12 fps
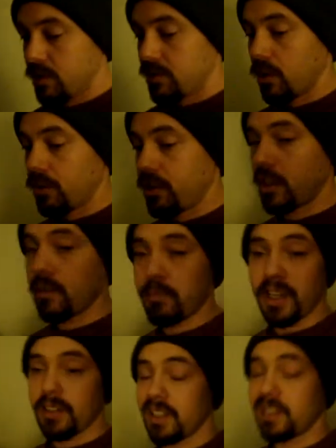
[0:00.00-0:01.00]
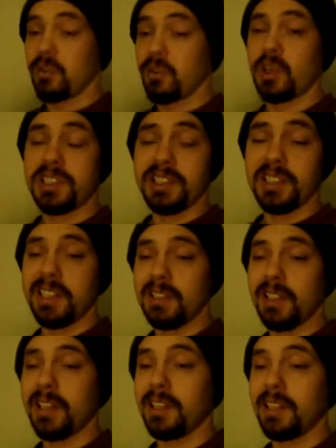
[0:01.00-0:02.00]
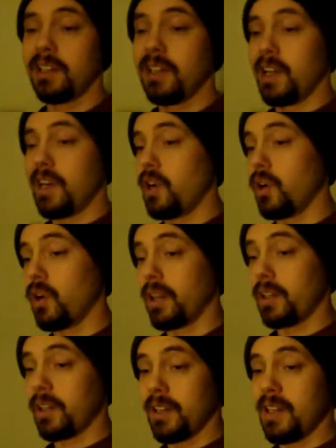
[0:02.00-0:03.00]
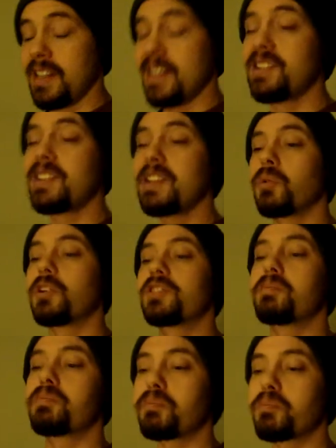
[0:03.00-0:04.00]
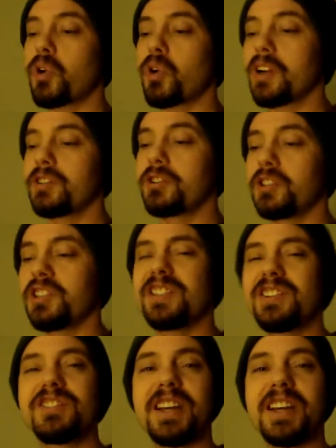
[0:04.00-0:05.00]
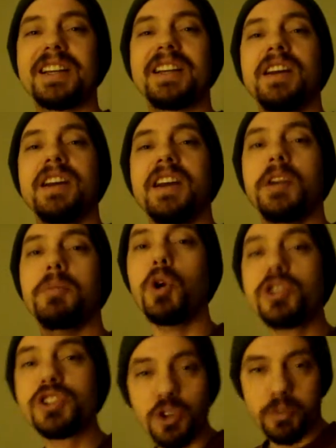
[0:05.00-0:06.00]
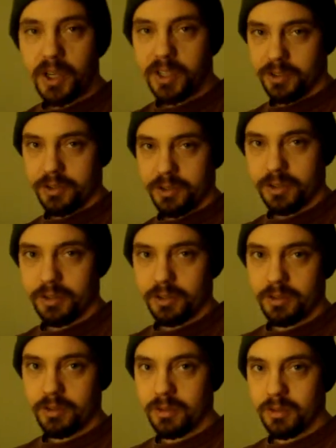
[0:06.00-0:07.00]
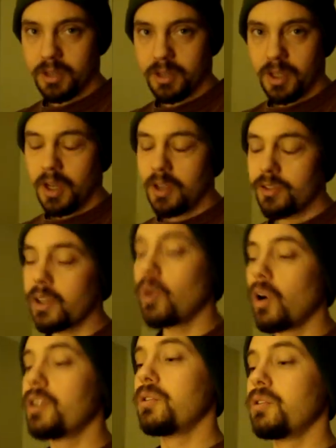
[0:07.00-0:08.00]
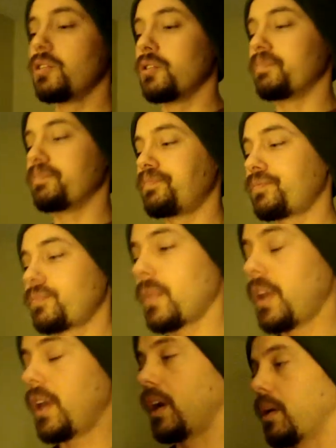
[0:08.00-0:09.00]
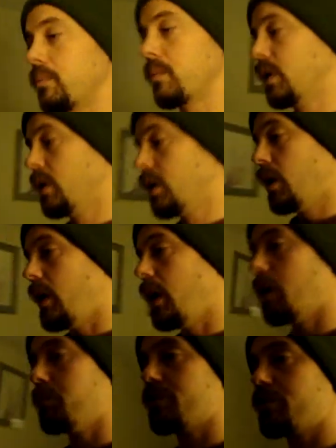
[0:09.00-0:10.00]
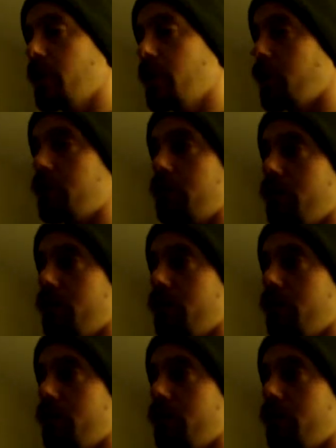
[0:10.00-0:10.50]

so think about like the worst thing, like this is even worse than prostitution. This is like emotional prostitution. So I go on YouTube, and I'm just like,